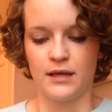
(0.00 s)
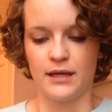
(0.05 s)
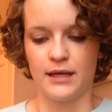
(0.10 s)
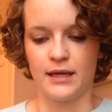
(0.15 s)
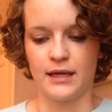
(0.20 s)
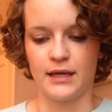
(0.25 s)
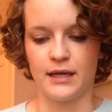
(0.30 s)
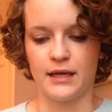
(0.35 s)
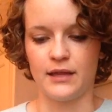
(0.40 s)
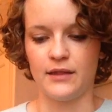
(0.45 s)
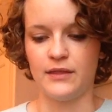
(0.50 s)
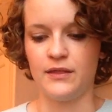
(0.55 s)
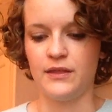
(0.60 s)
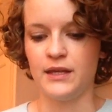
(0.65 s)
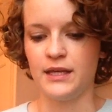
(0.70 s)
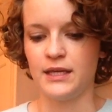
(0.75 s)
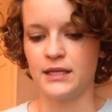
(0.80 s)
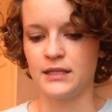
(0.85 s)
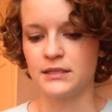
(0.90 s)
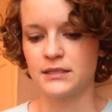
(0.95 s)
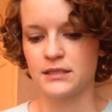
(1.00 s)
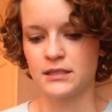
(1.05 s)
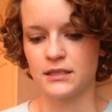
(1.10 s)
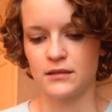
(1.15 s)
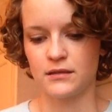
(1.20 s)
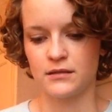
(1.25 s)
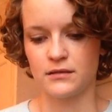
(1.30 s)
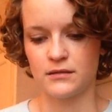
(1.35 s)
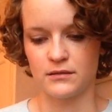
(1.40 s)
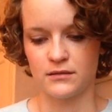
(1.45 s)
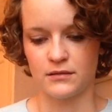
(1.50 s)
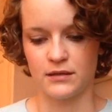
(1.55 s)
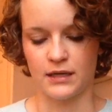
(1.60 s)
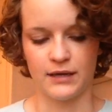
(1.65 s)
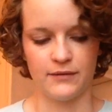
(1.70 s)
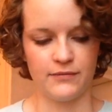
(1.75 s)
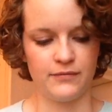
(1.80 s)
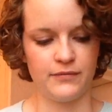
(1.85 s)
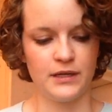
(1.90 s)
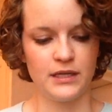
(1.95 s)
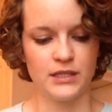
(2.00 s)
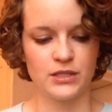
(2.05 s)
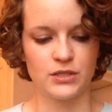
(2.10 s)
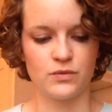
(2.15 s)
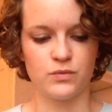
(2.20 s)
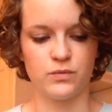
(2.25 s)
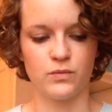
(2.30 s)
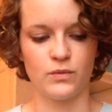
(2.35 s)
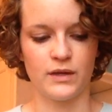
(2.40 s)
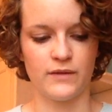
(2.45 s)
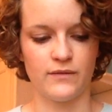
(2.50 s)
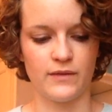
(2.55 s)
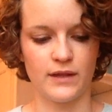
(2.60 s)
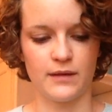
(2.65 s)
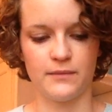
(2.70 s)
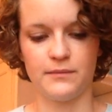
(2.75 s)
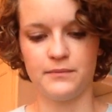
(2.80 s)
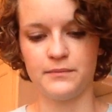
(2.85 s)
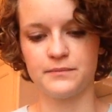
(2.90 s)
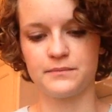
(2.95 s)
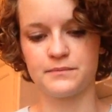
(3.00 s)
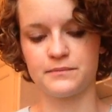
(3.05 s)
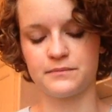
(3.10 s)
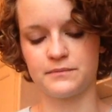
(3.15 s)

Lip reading: I've finished one of them.